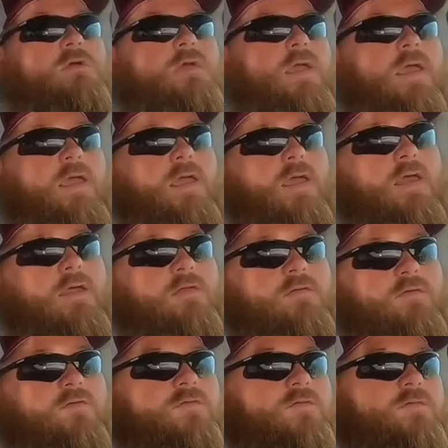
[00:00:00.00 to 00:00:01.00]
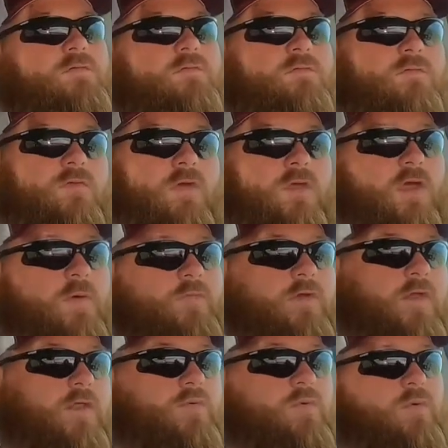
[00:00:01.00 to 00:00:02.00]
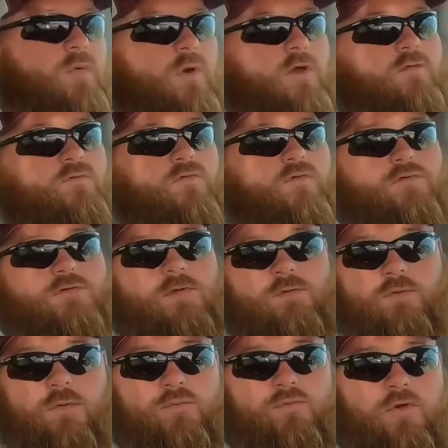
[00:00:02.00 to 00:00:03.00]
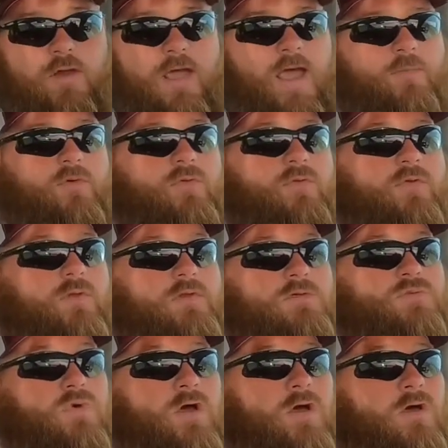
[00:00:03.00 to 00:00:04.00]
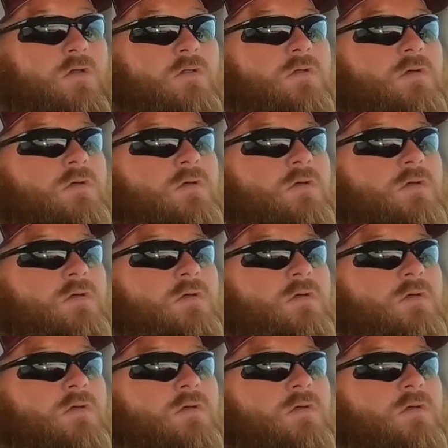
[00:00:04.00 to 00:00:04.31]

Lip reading: and the company that we're working for seemed to be pretty happy with it as well.